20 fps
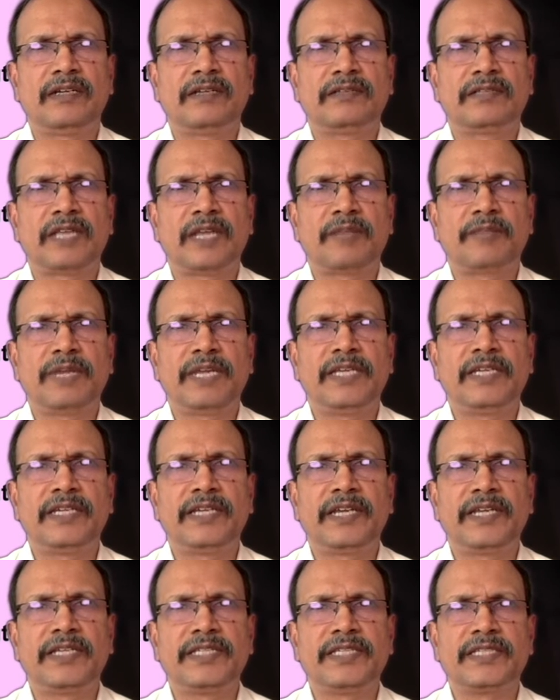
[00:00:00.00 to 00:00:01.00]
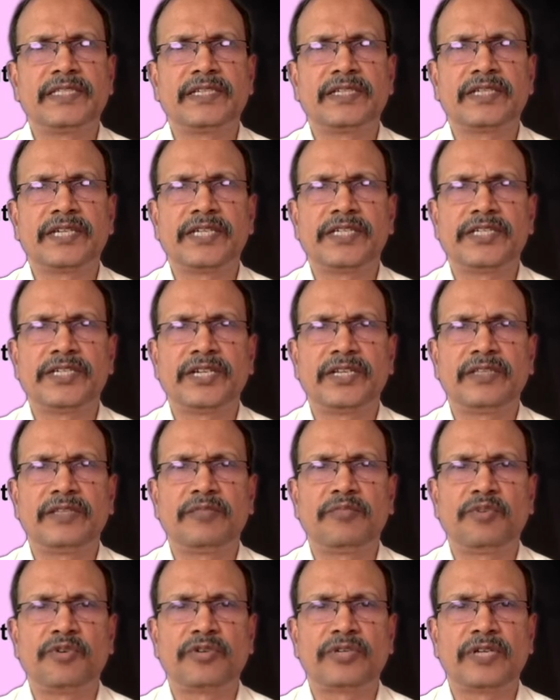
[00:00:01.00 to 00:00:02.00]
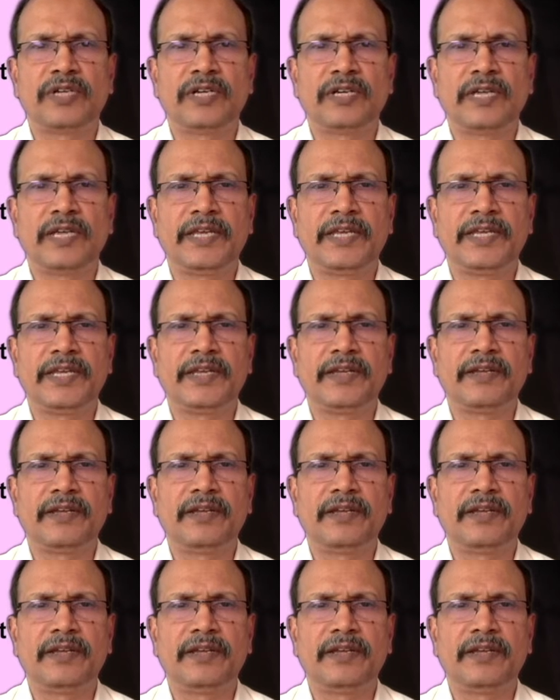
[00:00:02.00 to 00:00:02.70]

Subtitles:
thereby increasing the tension in the portal area.